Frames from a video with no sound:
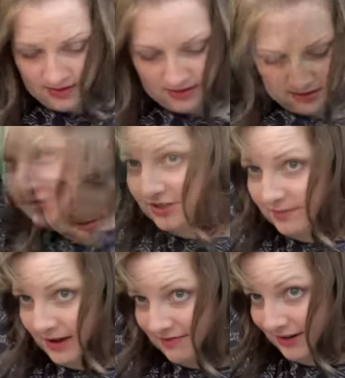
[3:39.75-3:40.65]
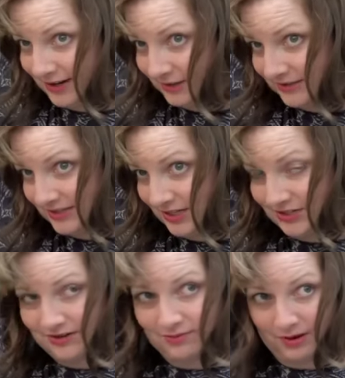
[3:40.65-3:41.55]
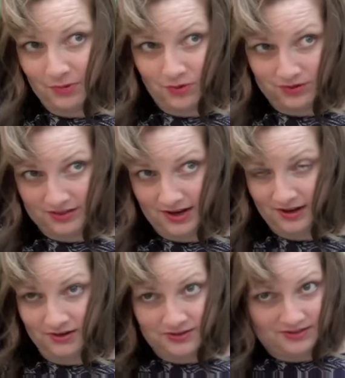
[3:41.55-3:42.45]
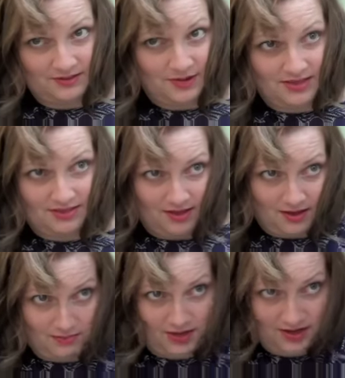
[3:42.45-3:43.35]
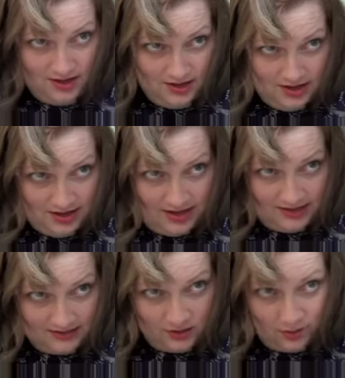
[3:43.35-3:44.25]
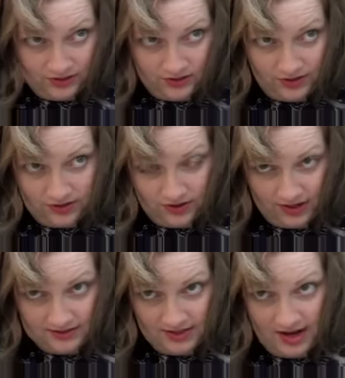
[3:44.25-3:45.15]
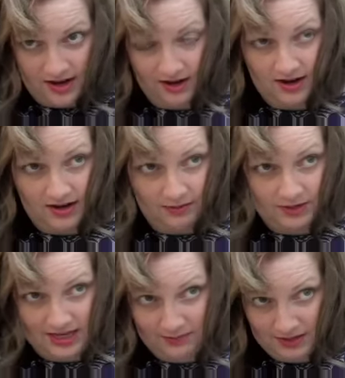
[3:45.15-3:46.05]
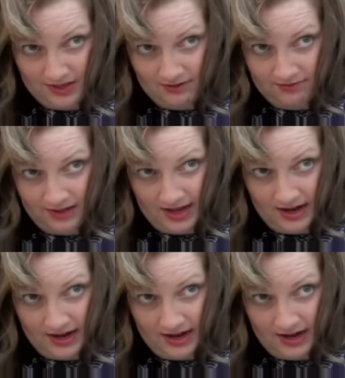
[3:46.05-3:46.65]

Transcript: And I want you to pay very close attention to the way I'm holding the hair. Notice that my thumb is going straight across the hair and I'm keeping it flat.